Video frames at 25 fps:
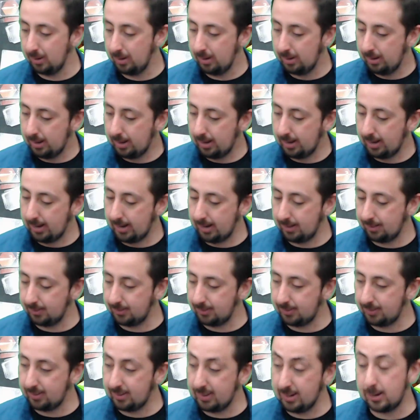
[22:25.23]
and
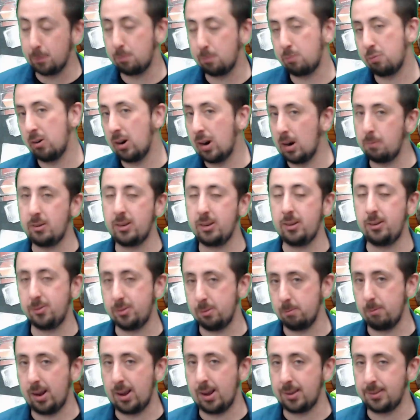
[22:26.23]
he could probably use a
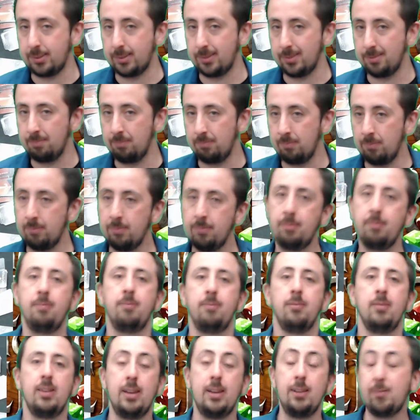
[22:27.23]
rest.
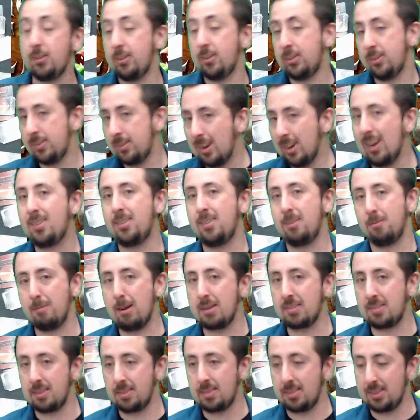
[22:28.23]
If you decide to
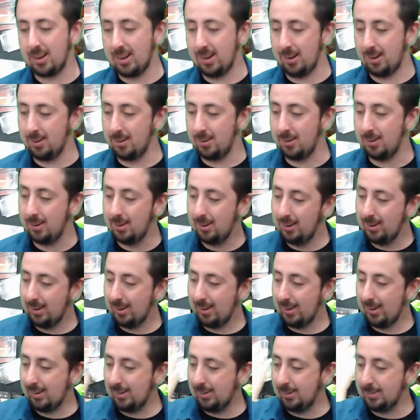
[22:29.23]
rest at the inn,
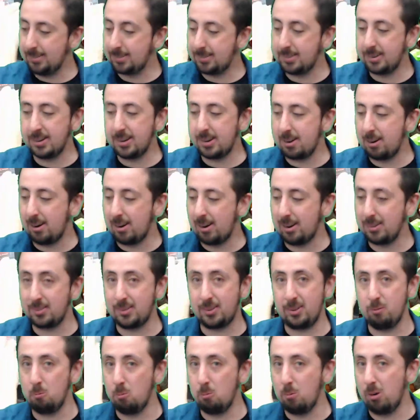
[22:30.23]
it is going to cost
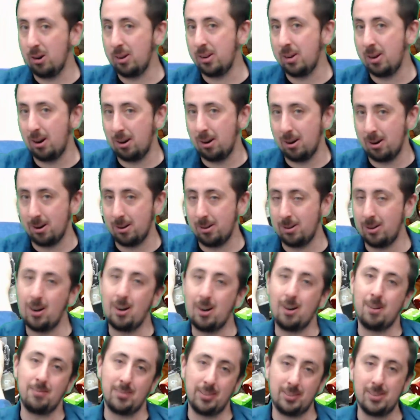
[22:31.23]
you 1 card
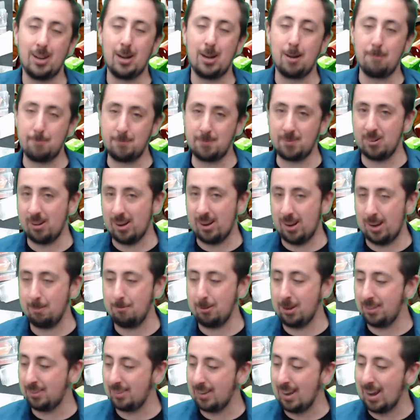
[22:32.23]
off the top of your enemy
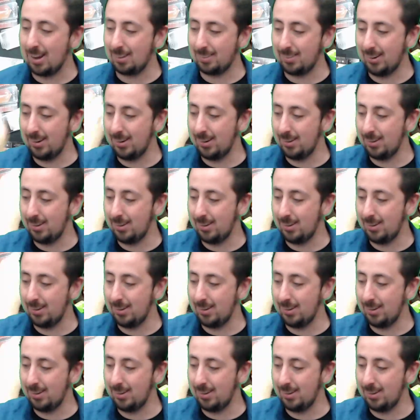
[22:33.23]
attack deck.